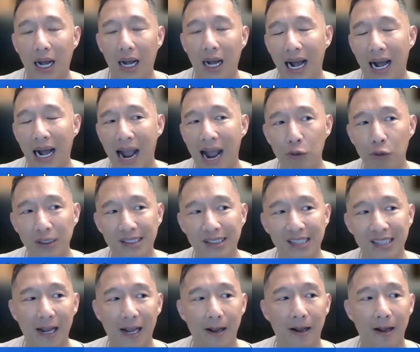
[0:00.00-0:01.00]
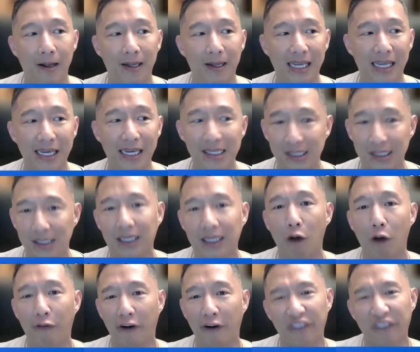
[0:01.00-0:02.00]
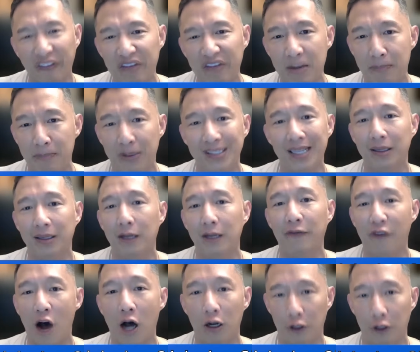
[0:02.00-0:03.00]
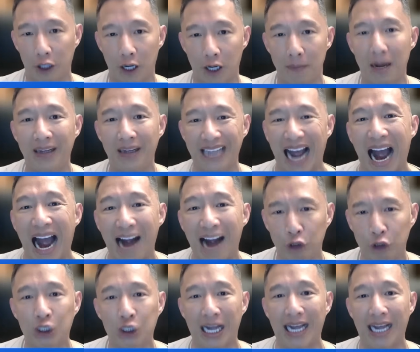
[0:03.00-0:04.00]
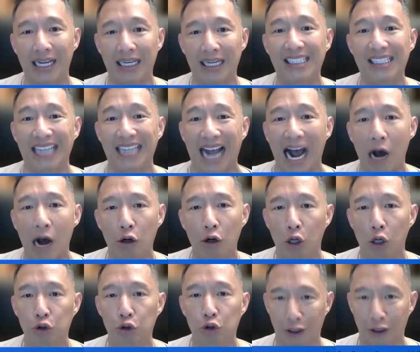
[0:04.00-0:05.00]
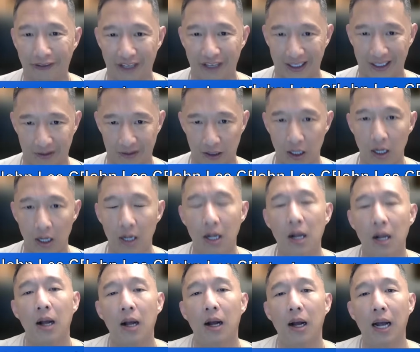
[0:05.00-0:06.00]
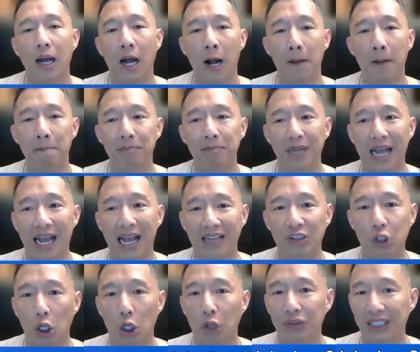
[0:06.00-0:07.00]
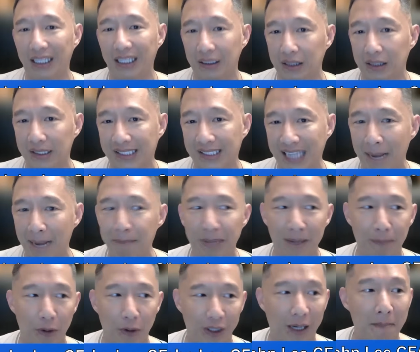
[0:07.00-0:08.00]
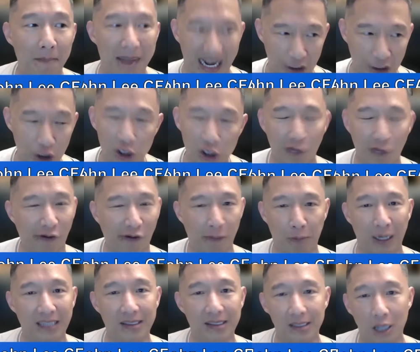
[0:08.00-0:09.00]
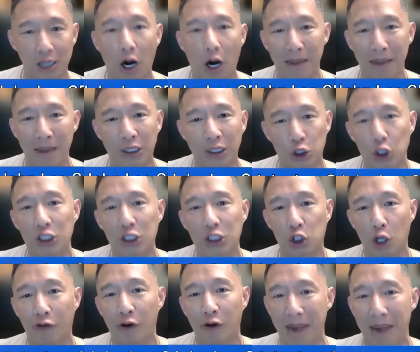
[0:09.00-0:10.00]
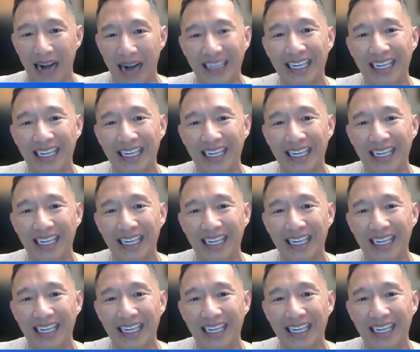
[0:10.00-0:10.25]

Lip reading: I would say easily over 50% of the volume on an average day is algo driven. And so the same people that are managing silver prices are managing silver mining